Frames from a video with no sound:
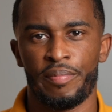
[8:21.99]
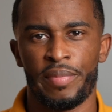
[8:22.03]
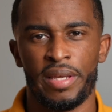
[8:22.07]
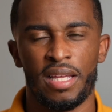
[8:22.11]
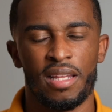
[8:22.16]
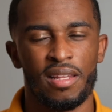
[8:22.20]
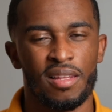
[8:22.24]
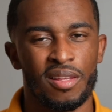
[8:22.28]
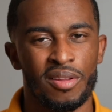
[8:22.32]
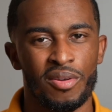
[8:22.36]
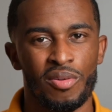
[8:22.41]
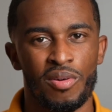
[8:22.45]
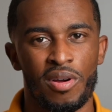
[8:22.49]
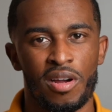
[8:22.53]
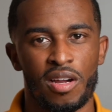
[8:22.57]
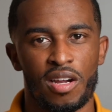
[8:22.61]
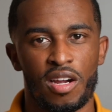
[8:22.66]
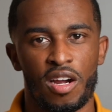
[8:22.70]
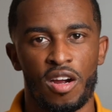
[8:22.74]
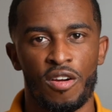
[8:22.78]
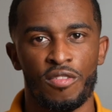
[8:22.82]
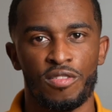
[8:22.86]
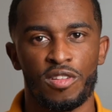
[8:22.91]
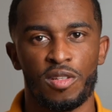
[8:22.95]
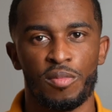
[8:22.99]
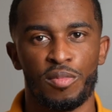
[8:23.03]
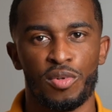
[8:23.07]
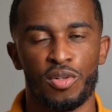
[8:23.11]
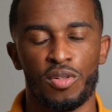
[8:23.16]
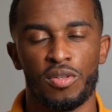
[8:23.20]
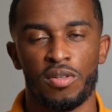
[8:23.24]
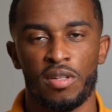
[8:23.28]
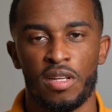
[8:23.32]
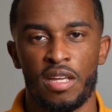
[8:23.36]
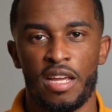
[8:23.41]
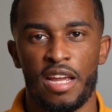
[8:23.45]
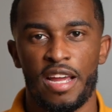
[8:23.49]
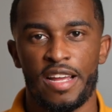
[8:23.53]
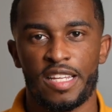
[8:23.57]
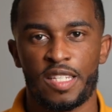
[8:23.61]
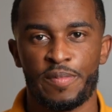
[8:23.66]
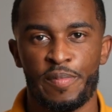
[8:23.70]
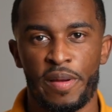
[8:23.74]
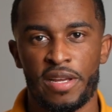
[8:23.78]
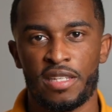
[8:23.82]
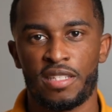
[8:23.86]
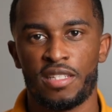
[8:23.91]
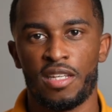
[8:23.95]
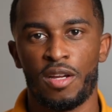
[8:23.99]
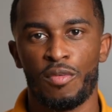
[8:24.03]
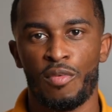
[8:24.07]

be a little uncomfortable, especially